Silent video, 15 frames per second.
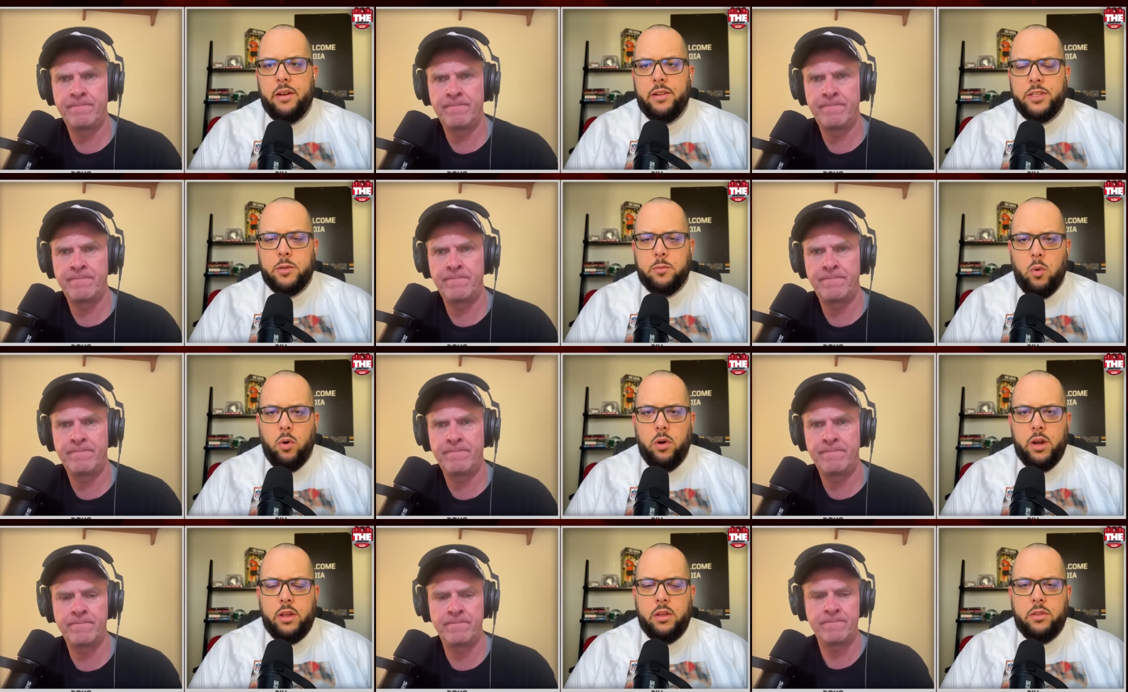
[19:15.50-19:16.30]
Speaker 1: and
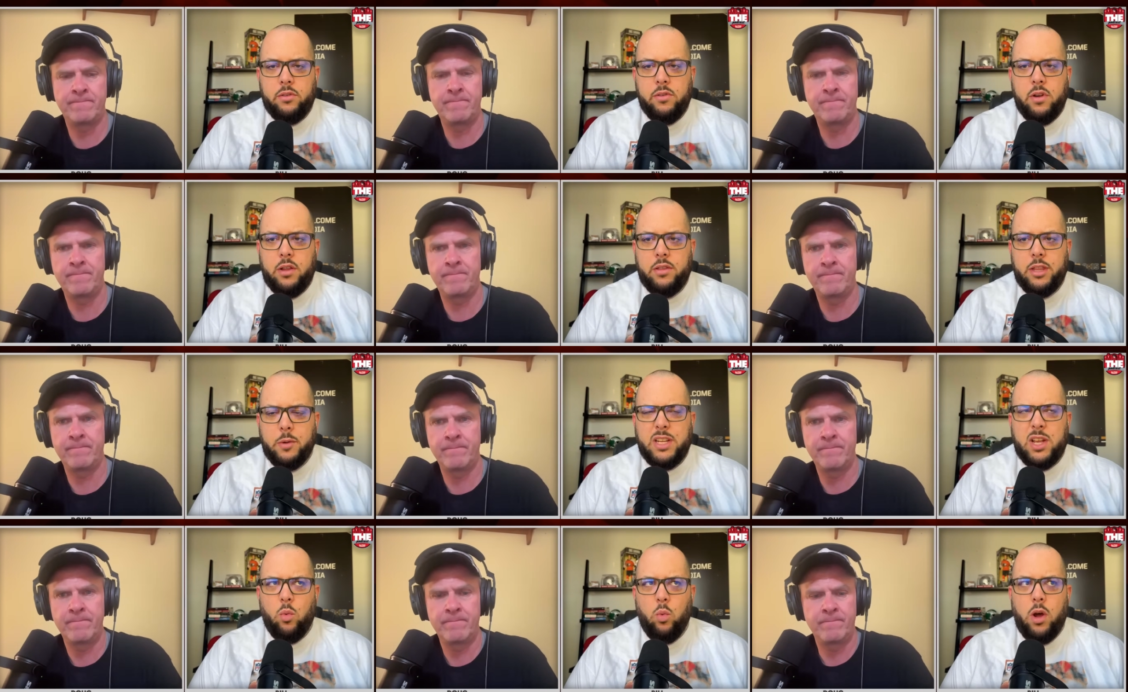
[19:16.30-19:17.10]
supporting the run. There was
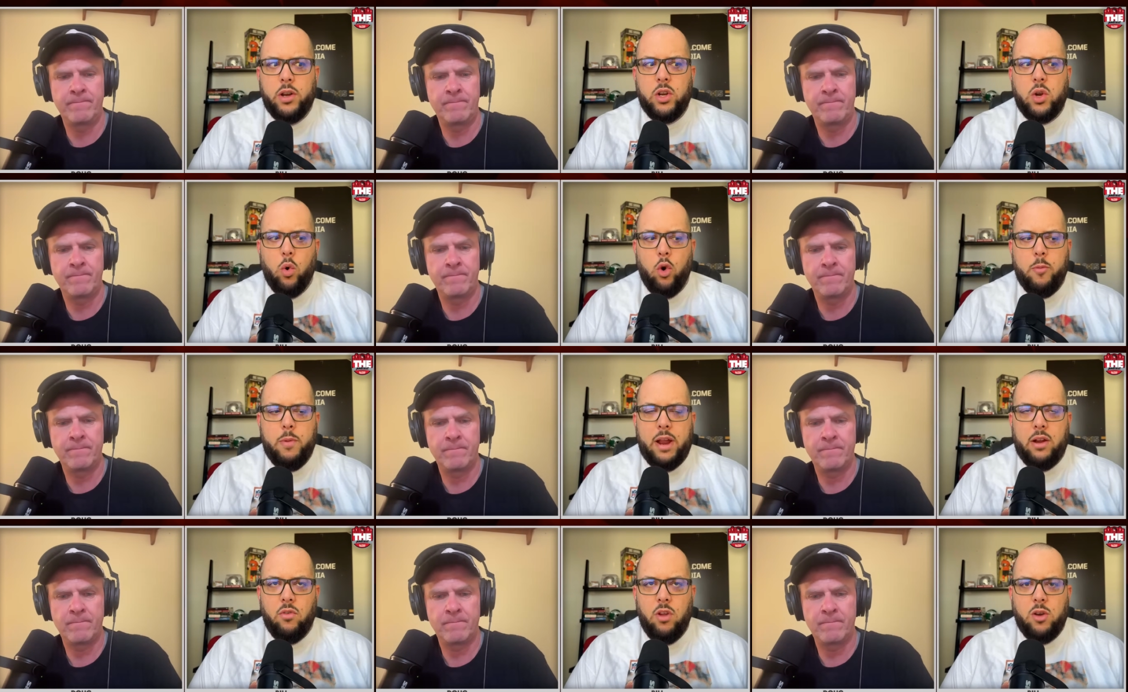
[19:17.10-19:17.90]
like one
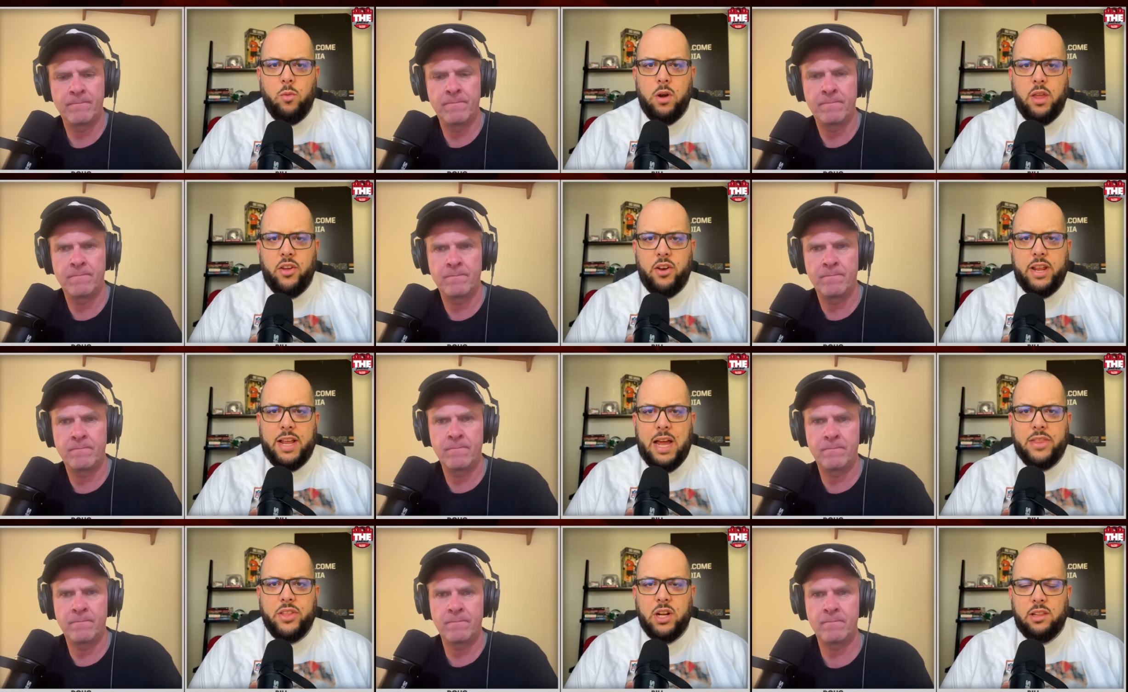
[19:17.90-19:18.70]
quarterback run where I thought he
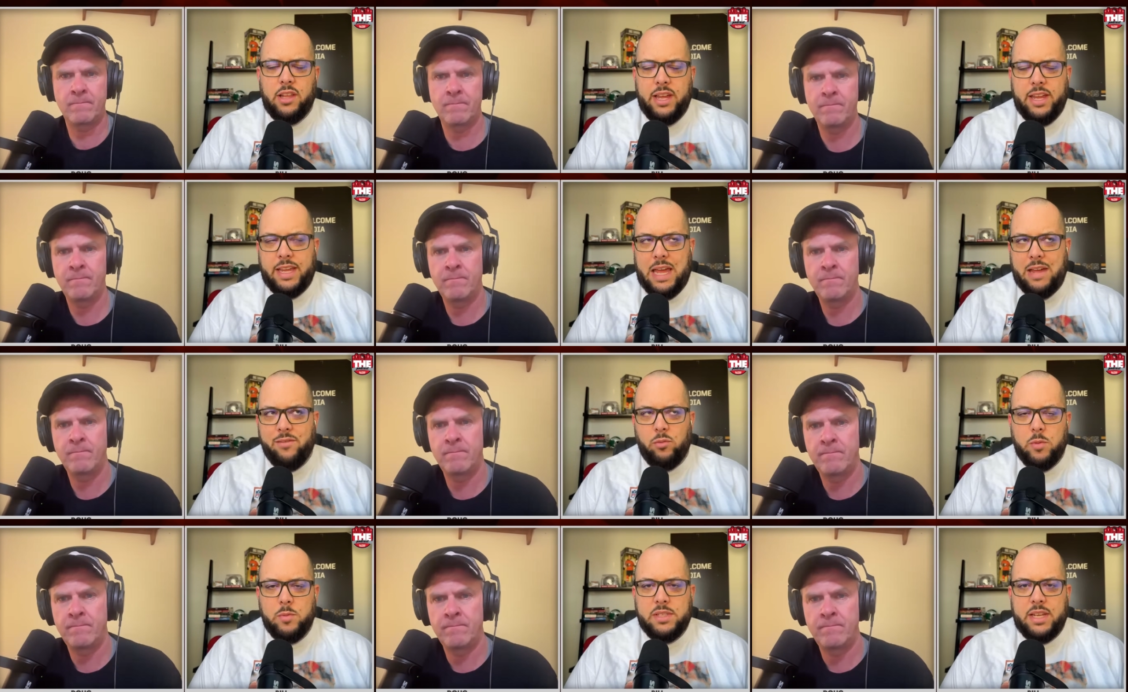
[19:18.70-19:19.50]
got there late and Gavin
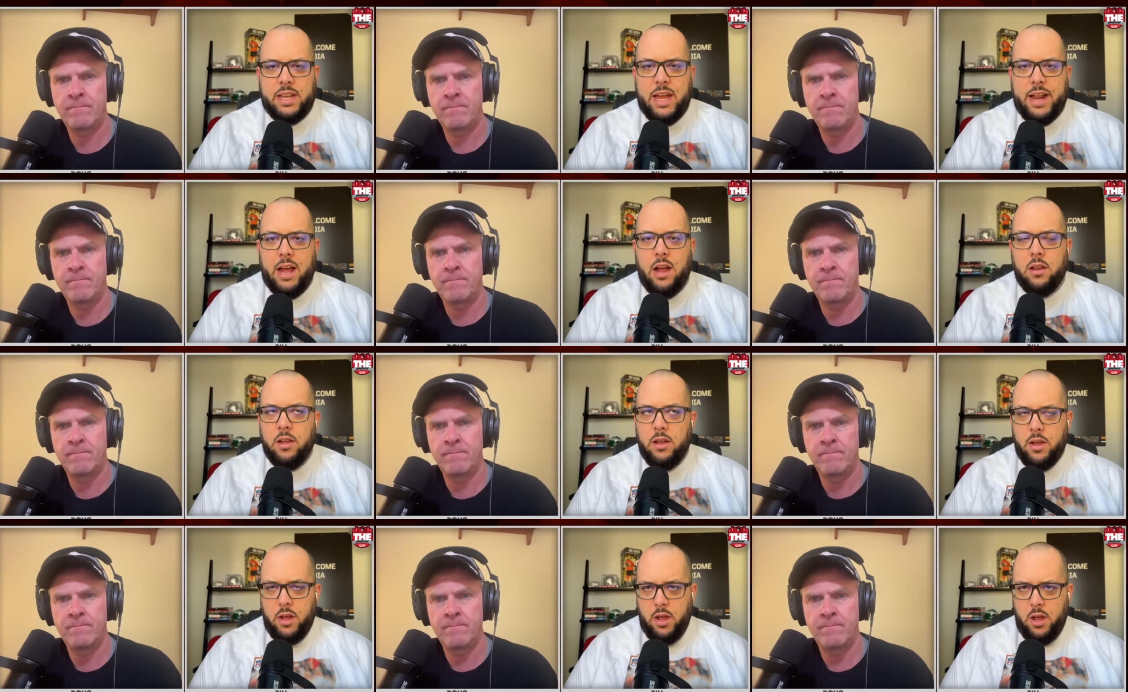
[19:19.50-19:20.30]
Wimsett got out
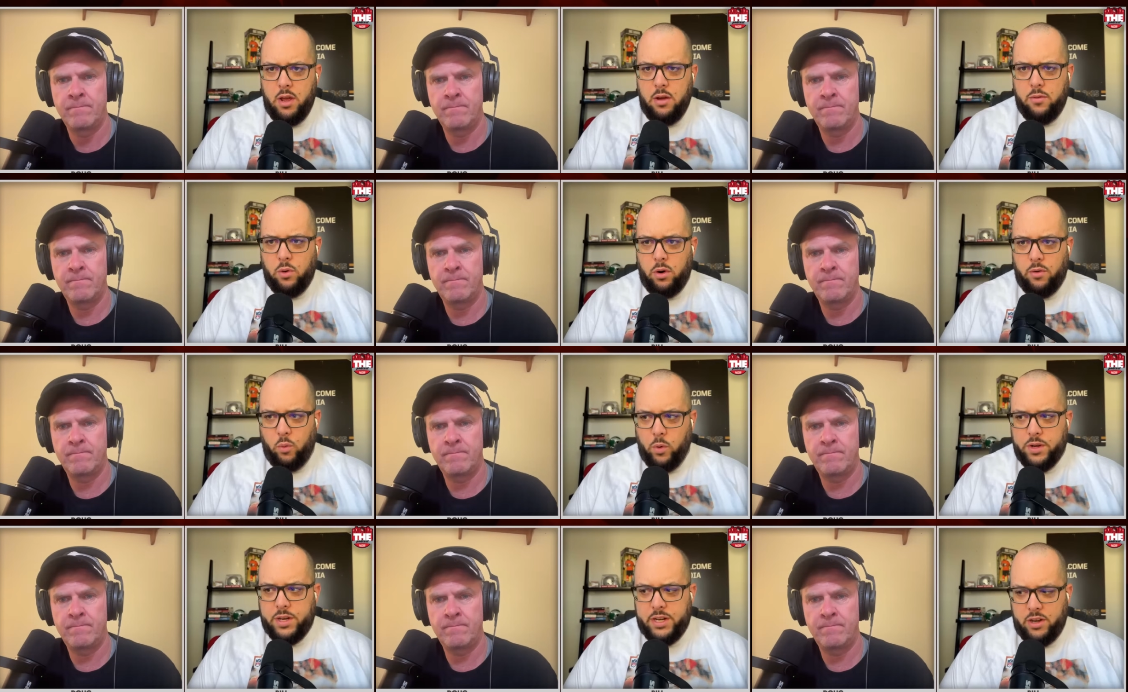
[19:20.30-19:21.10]
for a
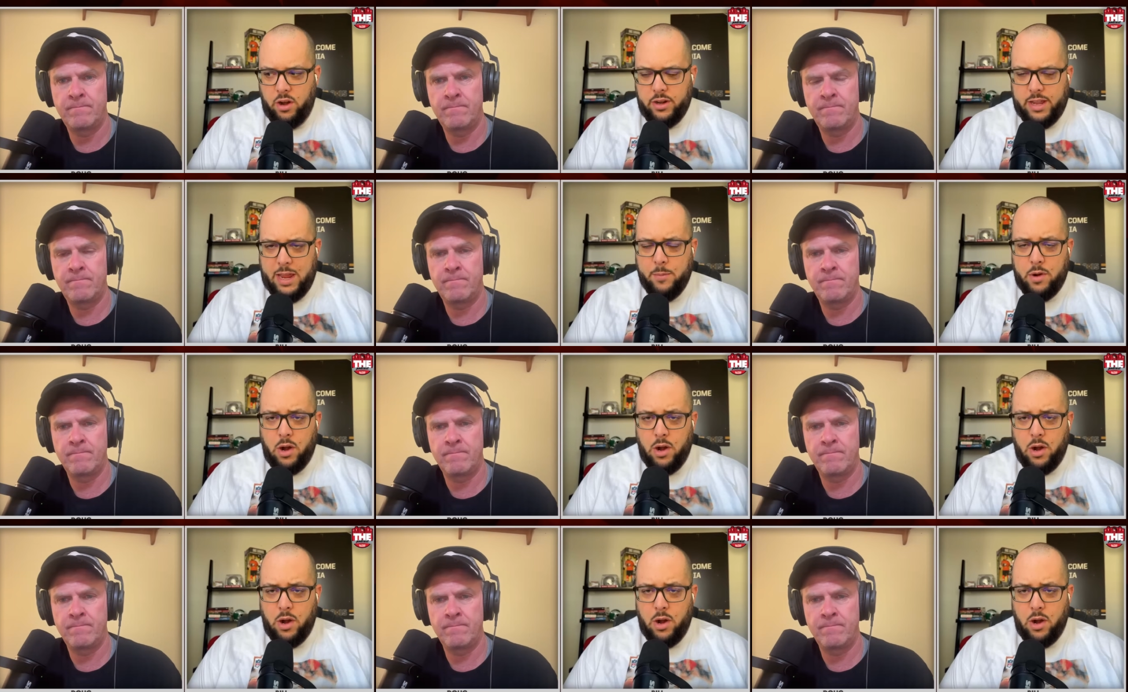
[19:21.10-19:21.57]
fourteen yard game.